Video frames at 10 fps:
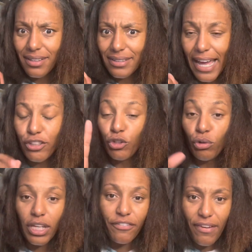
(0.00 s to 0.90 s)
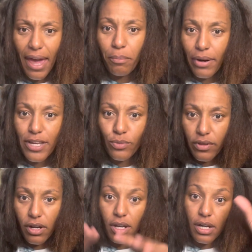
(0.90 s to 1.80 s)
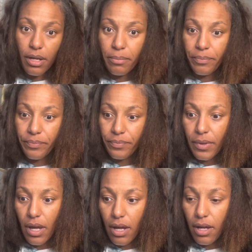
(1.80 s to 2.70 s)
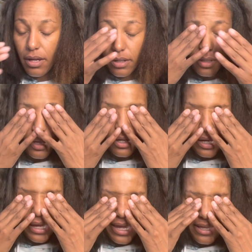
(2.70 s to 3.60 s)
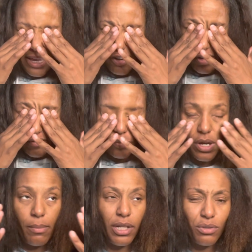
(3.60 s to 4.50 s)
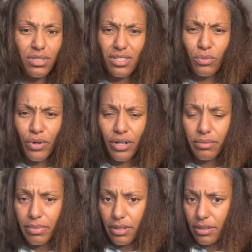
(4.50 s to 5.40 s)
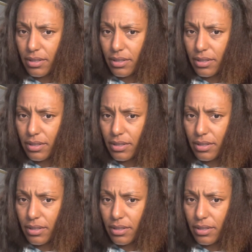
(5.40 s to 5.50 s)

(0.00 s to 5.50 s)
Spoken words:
Not dookie fat braids where they're gonna come. I don't know if come loose is a word, but